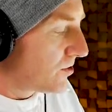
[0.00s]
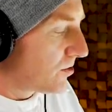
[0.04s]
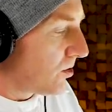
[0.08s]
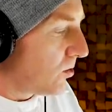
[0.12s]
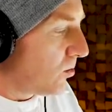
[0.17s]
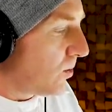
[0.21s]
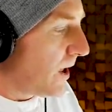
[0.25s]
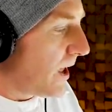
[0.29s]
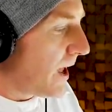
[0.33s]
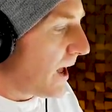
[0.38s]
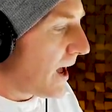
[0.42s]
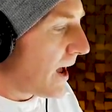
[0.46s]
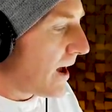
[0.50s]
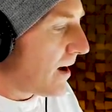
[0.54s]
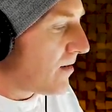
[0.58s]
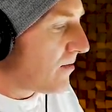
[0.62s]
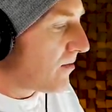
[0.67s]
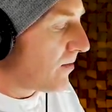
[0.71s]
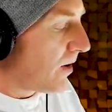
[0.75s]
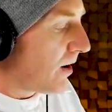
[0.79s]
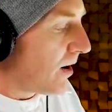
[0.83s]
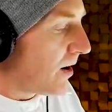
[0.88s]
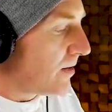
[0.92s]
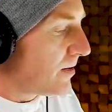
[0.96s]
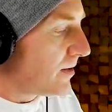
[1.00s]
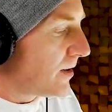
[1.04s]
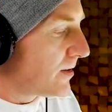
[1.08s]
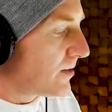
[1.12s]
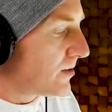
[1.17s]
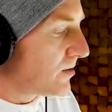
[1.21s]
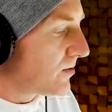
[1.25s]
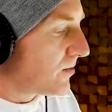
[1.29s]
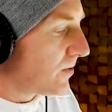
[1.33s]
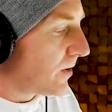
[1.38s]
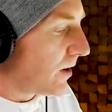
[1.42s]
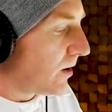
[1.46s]
So we have on
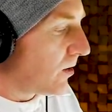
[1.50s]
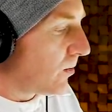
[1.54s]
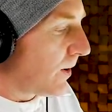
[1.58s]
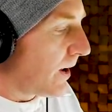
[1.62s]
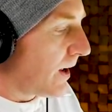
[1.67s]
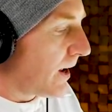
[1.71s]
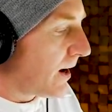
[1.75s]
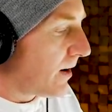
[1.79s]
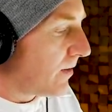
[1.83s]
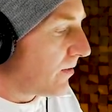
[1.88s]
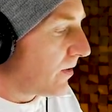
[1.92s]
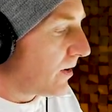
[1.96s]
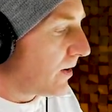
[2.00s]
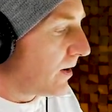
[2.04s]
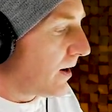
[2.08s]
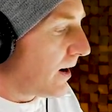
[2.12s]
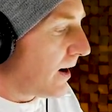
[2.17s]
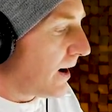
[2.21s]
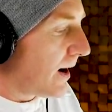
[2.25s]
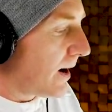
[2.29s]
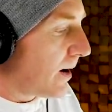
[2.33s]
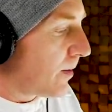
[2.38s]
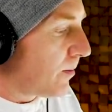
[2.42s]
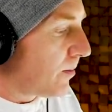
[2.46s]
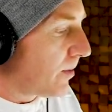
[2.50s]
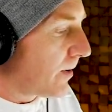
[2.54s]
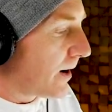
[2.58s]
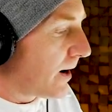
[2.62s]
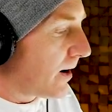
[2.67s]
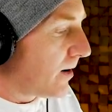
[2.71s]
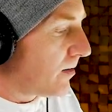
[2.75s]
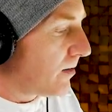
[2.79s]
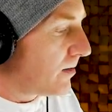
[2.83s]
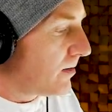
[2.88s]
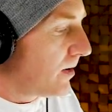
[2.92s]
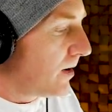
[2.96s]
this sphere, we have an
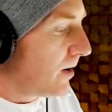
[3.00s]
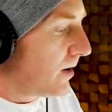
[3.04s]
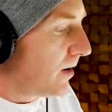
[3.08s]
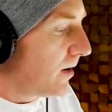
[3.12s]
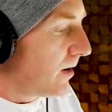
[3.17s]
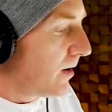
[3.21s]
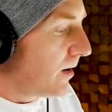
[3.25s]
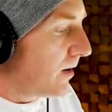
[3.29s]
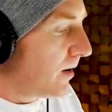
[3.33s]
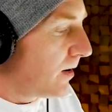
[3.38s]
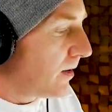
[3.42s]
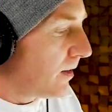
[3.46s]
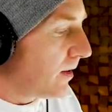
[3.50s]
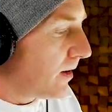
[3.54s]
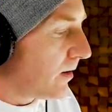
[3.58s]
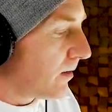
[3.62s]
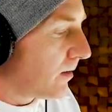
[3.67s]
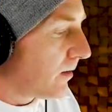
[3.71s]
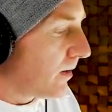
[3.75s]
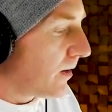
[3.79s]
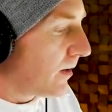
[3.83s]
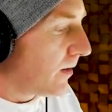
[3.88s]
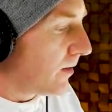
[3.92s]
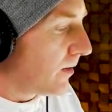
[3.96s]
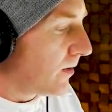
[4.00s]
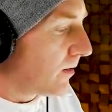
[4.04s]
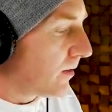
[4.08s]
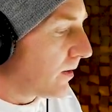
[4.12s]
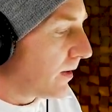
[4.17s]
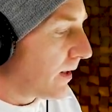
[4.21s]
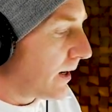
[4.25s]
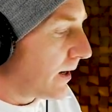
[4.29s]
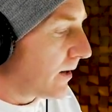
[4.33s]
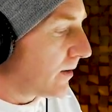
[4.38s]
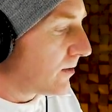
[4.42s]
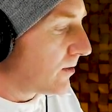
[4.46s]
eyebrow, that
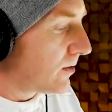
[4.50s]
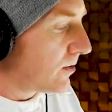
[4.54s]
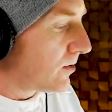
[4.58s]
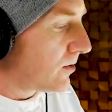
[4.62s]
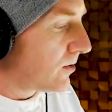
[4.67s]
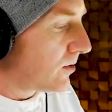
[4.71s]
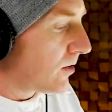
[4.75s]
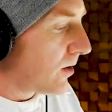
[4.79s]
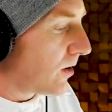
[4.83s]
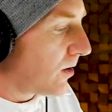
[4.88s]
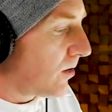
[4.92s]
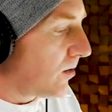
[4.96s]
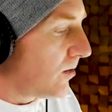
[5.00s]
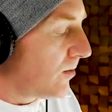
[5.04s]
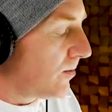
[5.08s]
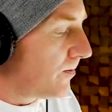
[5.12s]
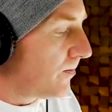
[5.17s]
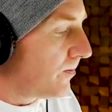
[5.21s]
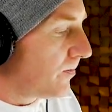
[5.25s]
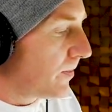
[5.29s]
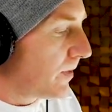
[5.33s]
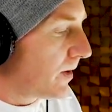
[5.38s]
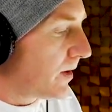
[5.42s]
runs like so.